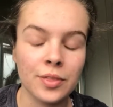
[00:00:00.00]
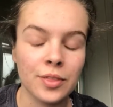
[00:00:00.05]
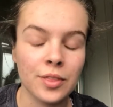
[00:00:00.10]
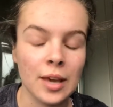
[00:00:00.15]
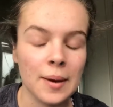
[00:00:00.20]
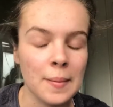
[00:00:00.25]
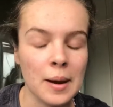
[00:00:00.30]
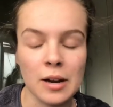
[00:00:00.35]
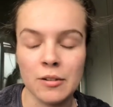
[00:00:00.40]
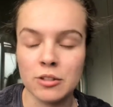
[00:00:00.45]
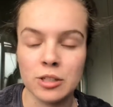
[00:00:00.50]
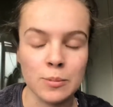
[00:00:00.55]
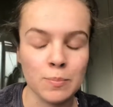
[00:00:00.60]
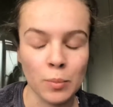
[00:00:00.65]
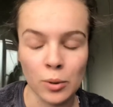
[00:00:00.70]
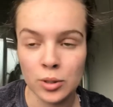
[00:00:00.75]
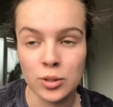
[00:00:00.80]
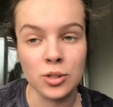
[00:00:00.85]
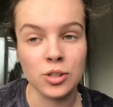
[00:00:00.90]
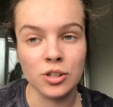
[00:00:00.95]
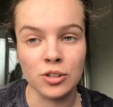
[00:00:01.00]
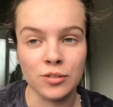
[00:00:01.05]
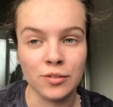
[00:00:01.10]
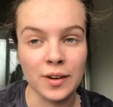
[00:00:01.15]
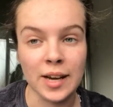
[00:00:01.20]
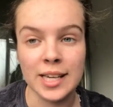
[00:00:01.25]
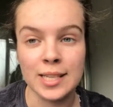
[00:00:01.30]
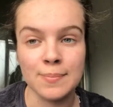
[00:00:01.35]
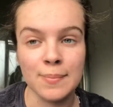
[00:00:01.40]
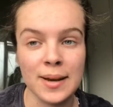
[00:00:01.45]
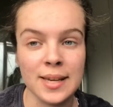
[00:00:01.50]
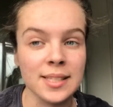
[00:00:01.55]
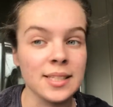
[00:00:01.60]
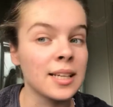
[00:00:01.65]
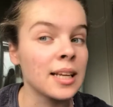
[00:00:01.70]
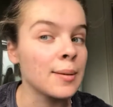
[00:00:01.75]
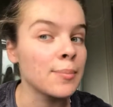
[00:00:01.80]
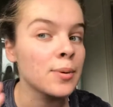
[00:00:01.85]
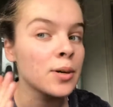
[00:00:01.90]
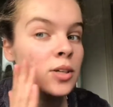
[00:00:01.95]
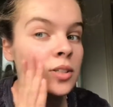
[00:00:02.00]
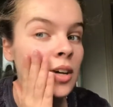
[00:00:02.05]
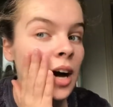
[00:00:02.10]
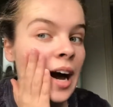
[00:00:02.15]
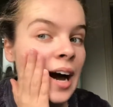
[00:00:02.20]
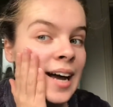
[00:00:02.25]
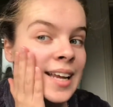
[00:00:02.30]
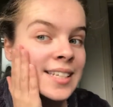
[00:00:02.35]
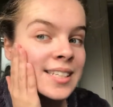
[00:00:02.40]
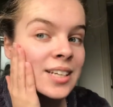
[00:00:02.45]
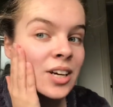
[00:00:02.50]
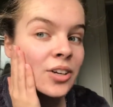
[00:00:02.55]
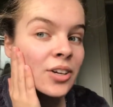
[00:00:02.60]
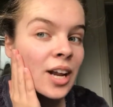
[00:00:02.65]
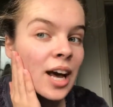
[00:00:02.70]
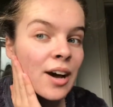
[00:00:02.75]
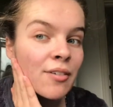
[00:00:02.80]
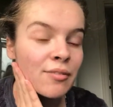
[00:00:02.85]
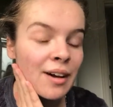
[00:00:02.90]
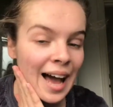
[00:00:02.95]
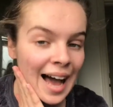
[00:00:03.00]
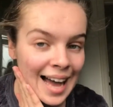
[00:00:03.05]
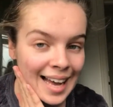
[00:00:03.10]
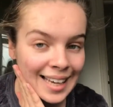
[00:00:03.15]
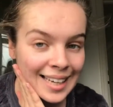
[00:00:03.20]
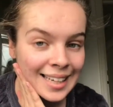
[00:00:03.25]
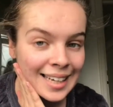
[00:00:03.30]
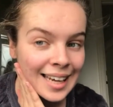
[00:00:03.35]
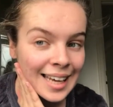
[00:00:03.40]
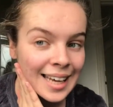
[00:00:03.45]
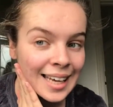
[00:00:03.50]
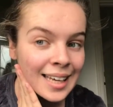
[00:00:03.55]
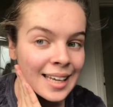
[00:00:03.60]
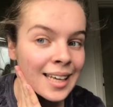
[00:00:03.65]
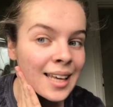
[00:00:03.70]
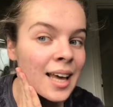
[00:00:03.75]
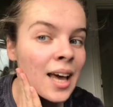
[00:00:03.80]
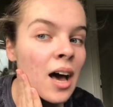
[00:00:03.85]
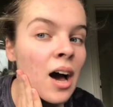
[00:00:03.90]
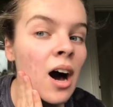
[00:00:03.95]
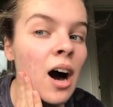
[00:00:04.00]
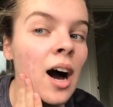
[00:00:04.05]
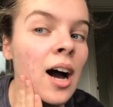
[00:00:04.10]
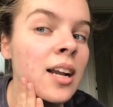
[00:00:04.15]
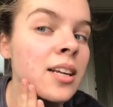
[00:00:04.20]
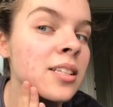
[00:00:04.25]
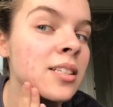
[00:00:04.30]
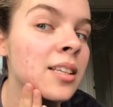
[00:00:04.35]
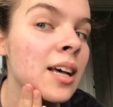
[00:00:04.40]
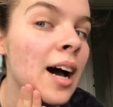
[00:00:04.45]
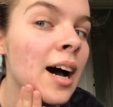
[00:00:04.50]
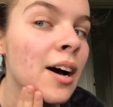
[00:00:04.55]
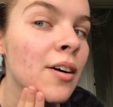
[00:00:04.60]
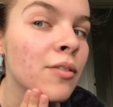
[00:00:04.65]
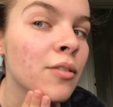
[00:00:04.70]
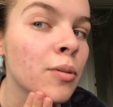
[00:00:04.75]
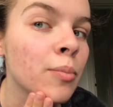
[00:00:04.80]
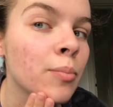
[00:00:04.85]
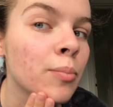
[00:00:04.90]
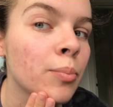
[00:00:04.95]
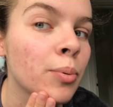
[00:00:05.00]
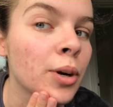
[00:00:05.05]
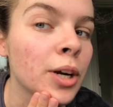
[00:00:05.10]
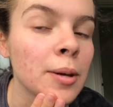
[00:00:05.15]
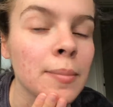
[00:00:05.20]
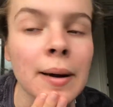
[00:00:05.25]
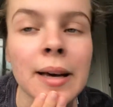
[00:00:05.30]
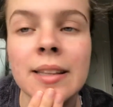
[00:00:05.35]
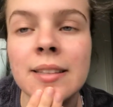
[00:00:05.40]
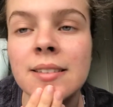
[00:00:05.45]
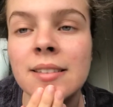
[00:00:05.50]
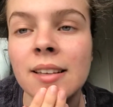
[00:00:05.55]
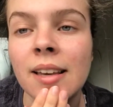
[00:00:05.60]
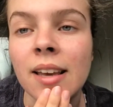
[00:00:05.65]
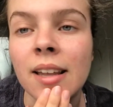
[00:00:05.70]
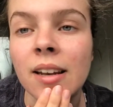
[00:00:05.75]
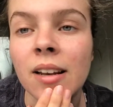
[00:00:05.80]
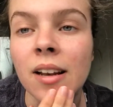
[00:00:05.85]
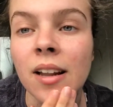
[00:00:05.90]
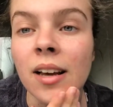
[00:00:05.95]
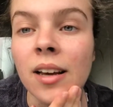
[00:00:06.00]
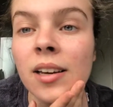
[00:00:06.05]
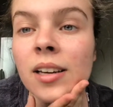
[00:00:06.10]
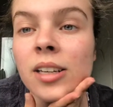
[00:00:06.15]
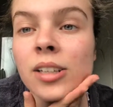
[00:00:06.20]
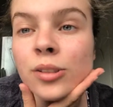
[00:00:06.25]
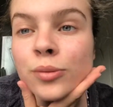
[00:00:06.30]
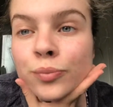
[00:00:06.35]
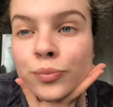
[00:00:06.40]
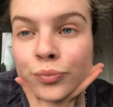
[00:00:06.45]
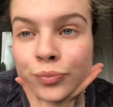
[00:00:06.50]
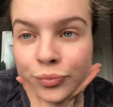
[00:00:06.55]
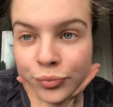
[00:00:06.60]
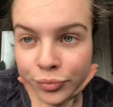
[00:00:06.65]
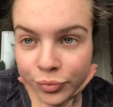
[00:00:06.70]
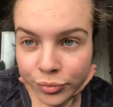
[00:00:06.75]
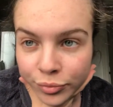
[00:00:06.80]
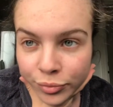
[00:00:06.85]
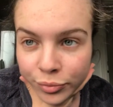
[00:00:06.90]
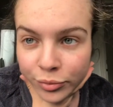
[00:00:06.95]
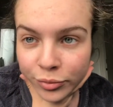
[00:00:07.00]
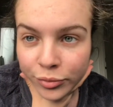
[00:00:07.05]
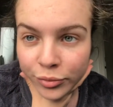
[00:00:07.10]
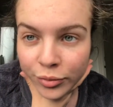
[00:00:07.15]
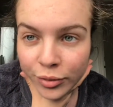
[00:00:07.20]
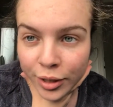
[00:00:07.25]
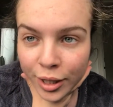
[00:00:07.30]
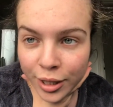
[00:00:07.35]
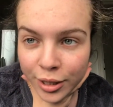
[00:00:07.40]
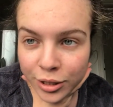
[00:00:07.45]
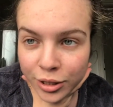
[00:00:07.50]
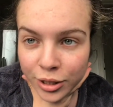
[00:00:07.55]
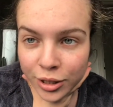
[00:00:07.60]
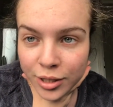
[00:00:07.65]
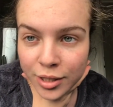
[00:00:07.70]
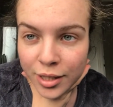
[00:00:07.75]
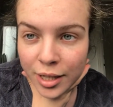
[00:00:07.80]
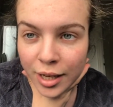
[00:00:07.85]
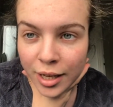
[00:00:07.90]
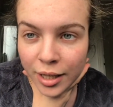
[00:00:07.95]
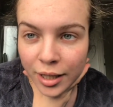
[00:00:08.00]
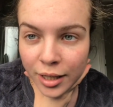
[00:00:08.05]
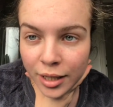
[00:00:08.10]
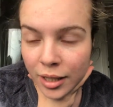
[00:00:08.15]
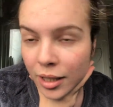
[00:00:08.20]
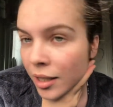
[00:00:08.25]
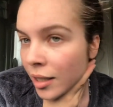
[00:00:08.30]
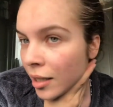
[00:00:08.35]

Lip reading: the amount of spots on your face, basically, because I don't have acne, I just have pretty bad skin, like, as you can see.